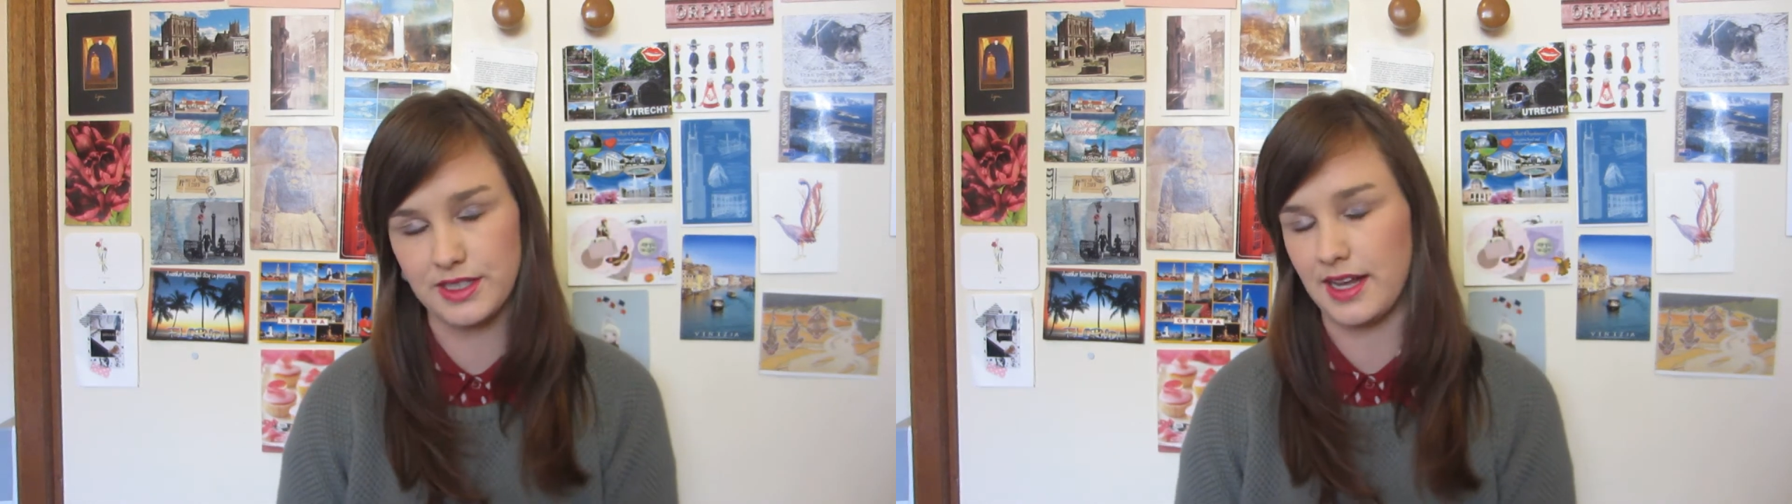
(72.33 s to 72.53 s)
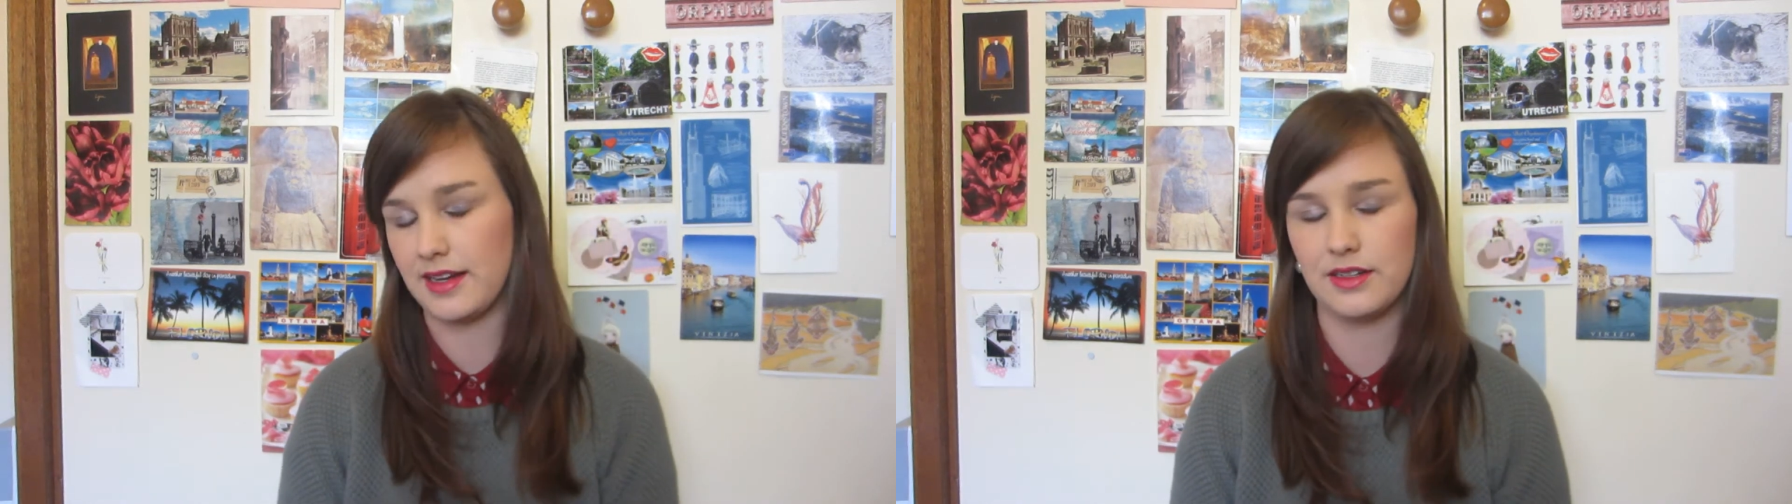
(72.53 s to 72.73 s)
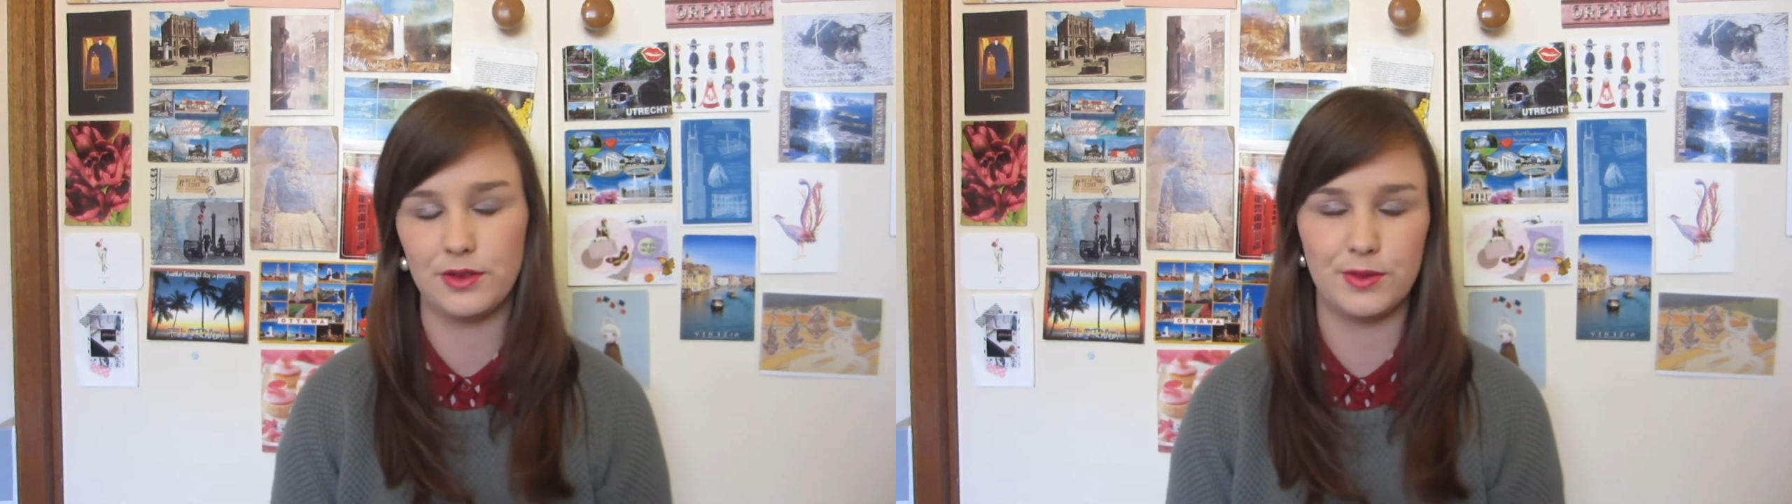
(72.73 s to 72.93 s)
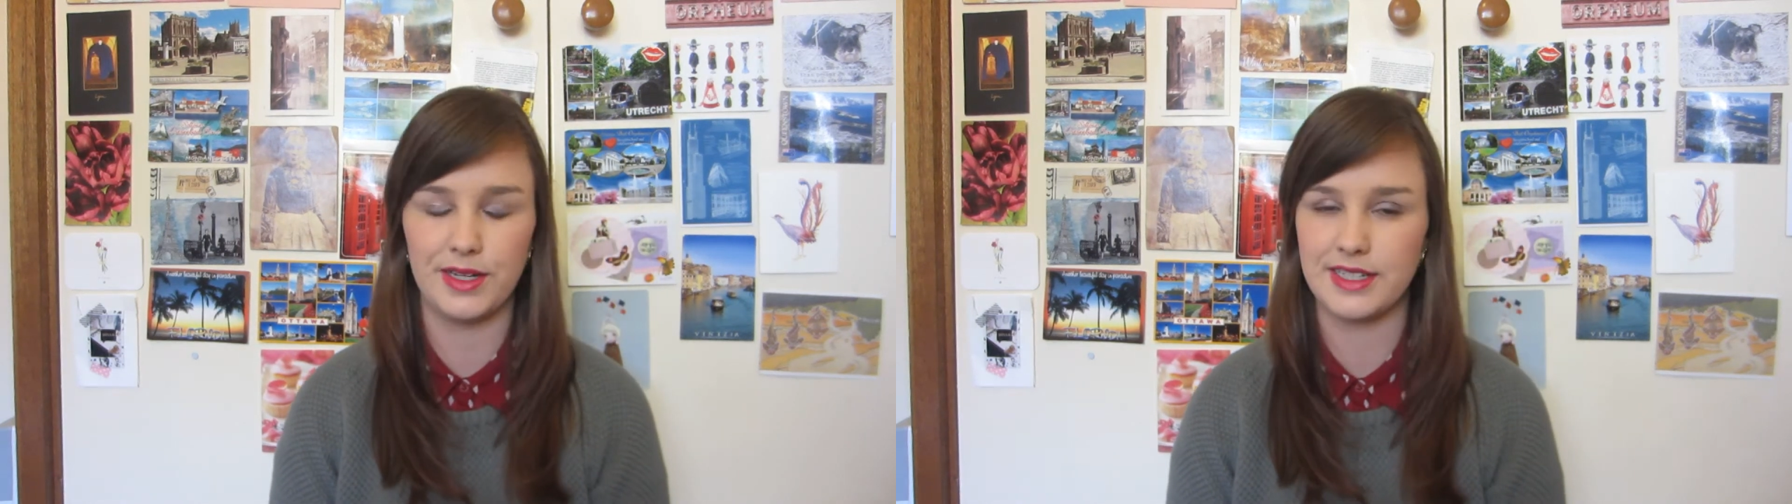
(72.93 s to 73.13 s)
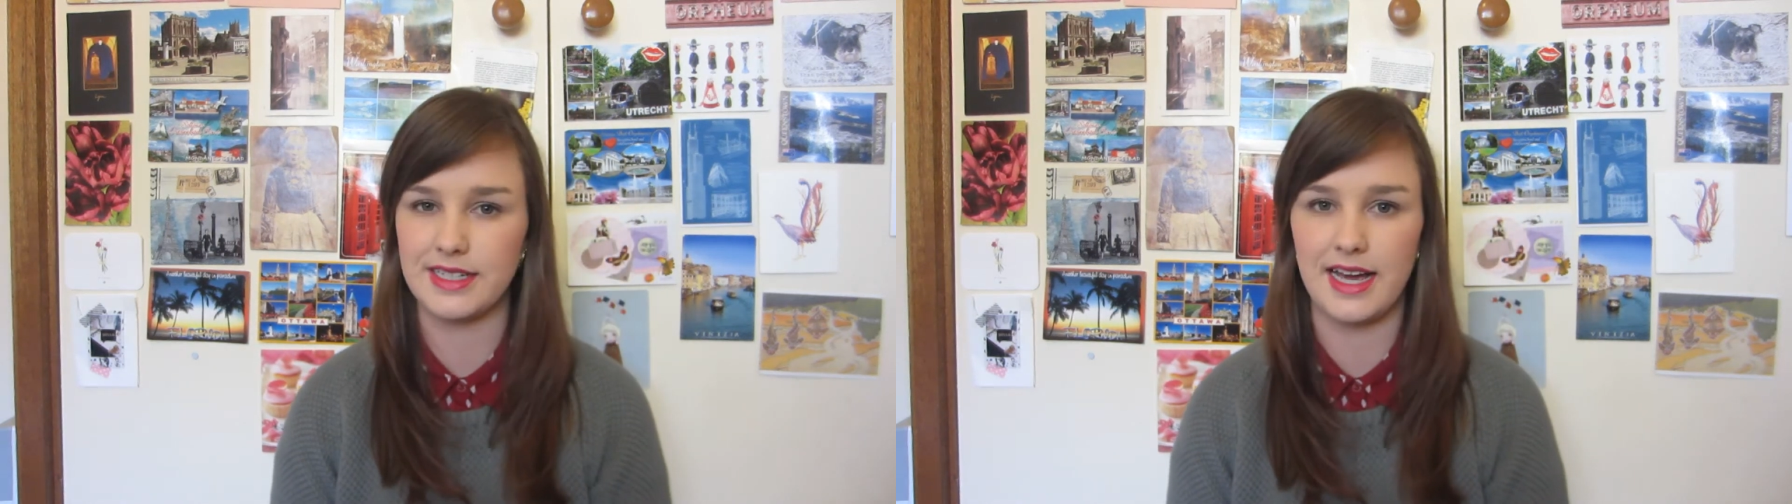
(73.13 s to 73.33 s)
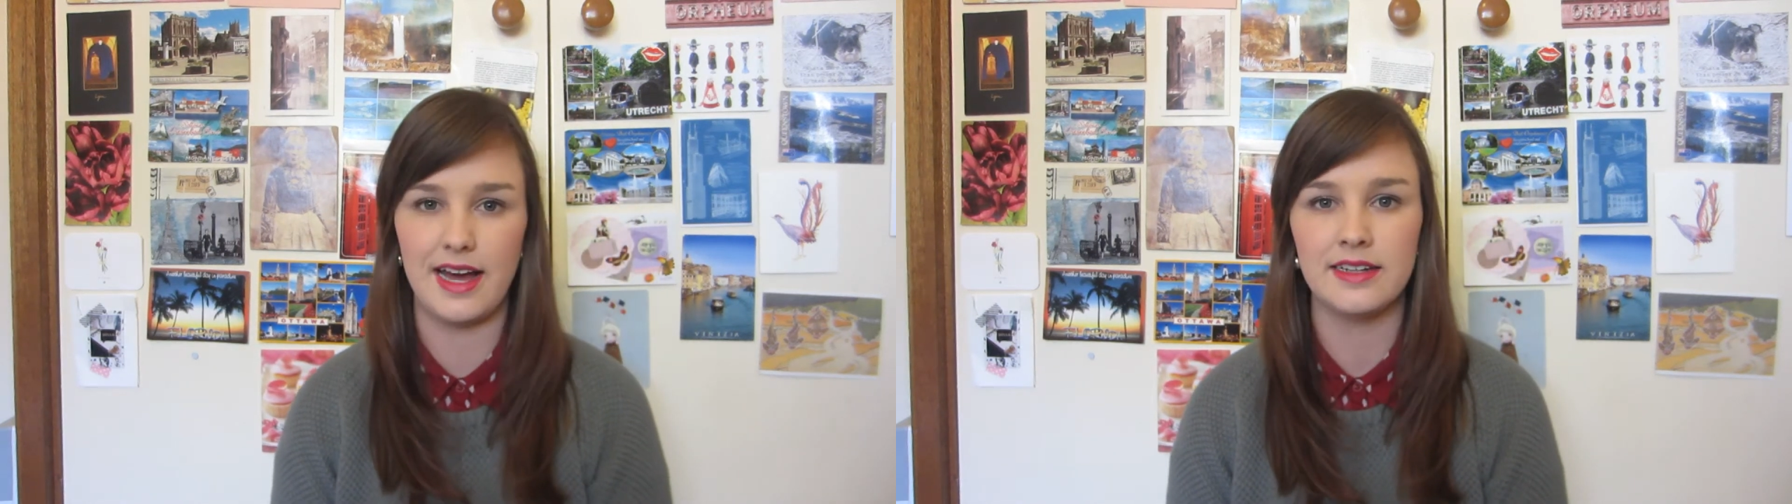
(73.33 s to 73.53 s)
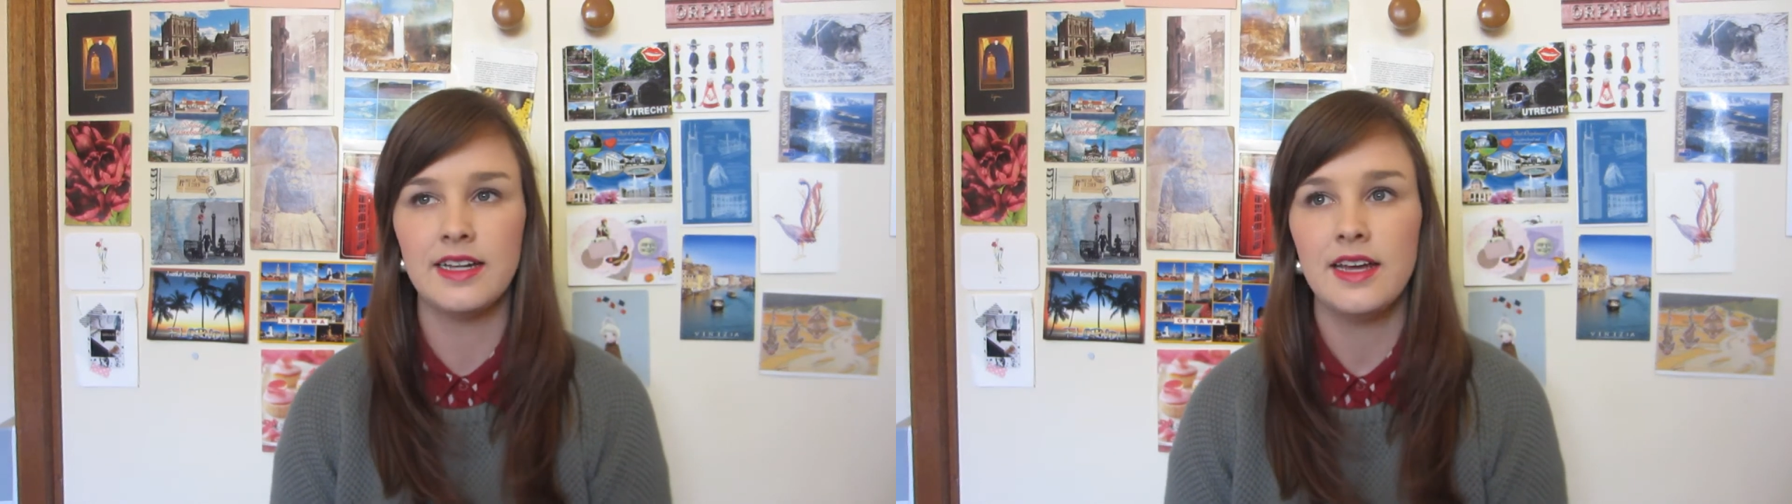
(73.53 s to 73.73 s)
that it all works out.